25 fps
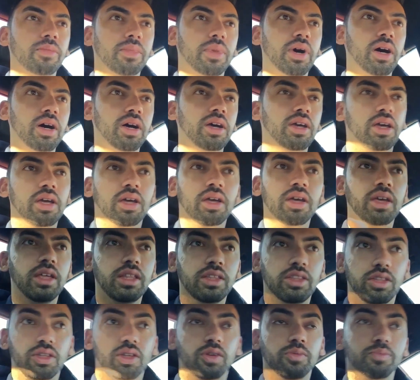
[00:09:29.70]
But
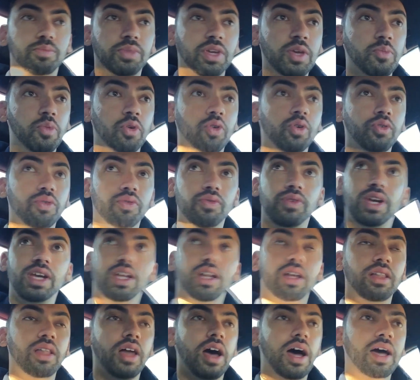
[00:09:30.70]
people who
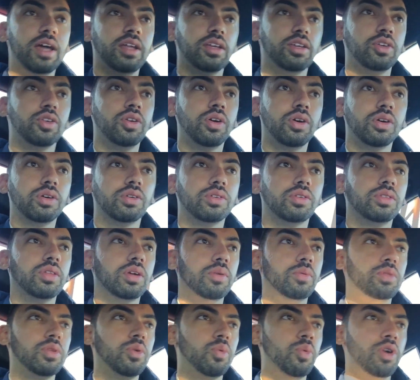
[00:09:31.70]
read a lot,
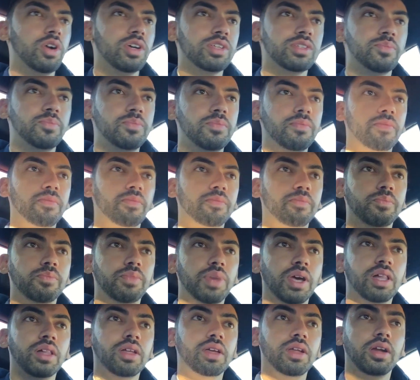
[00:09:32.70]
the world's
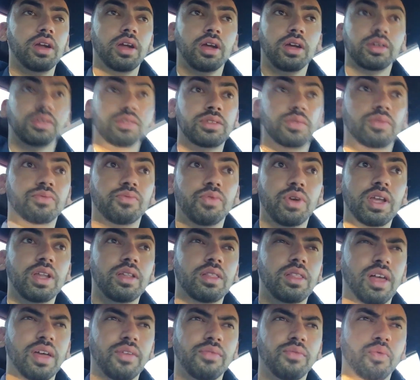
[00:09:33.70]
billionaires
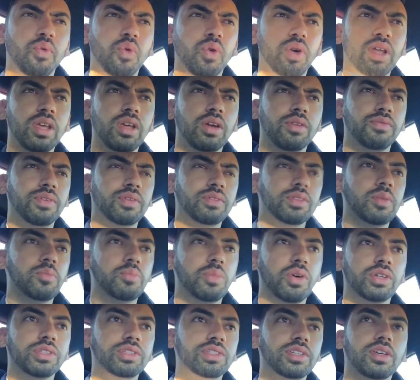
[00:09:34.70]
read like 40 or 50
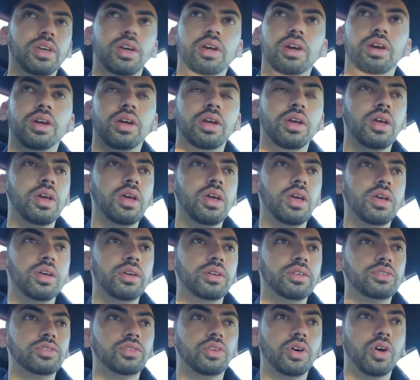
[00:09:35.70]
books a year.
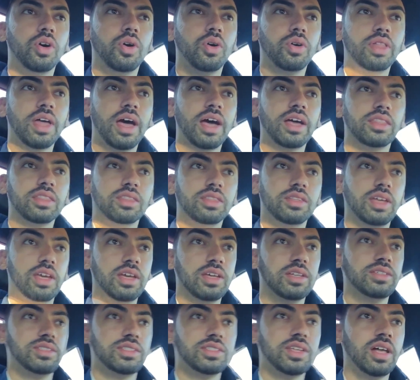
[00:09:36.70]
So that
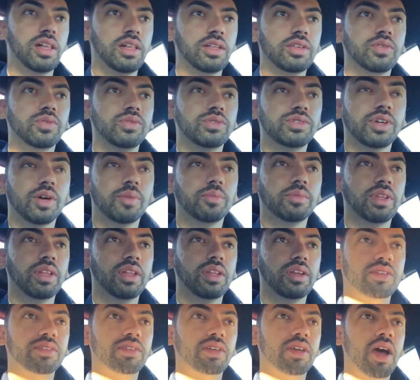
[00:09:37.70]
is telling you
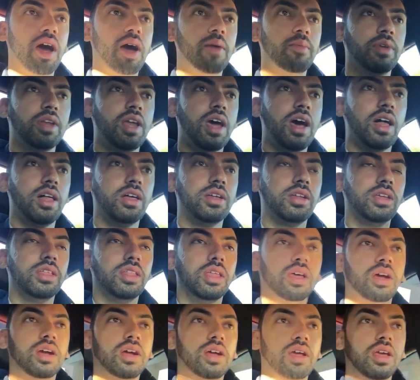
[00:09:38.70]
something. There's a commonality
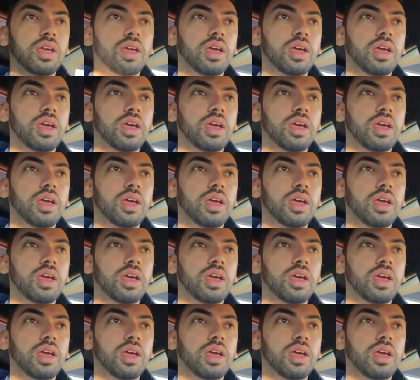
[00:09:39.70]
there.